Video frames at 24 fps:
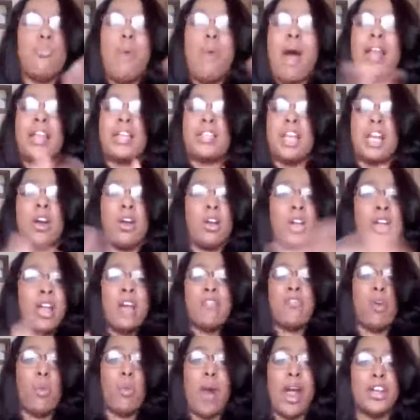you'd probably take a
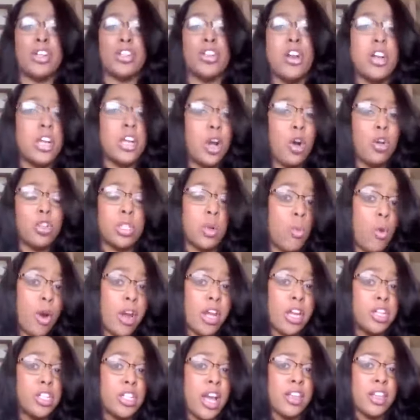left or right turn and go somewhere
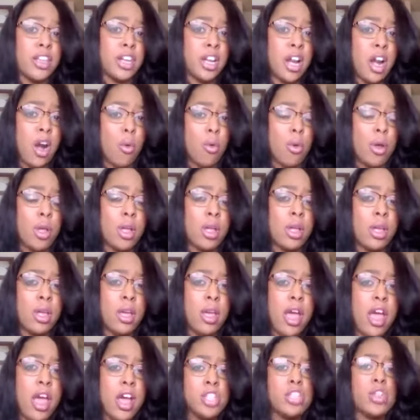he didn't tell you to go.
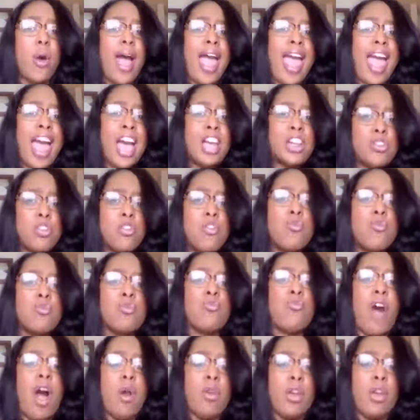So as you
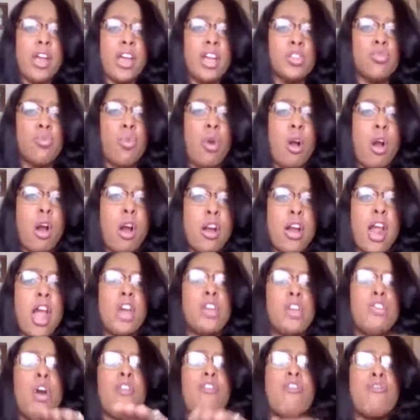follow his word,
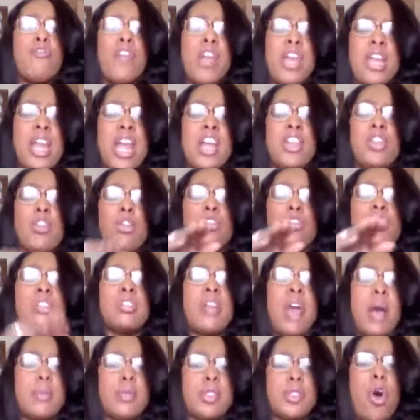your feet and your
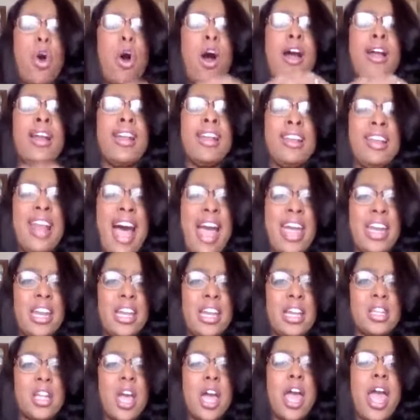steps are
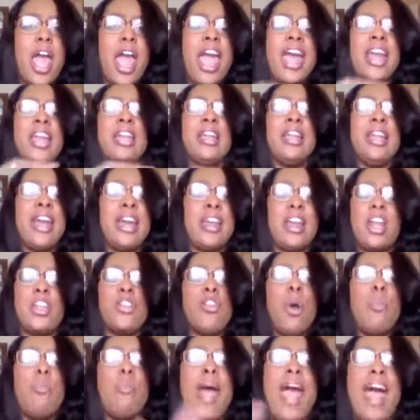lighted and lit, and
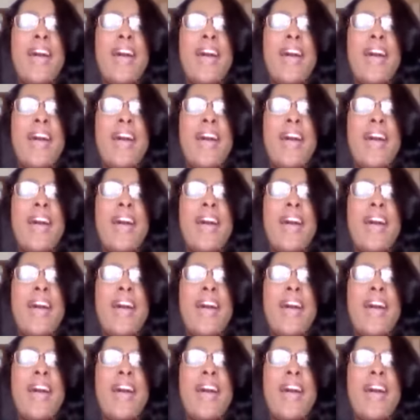your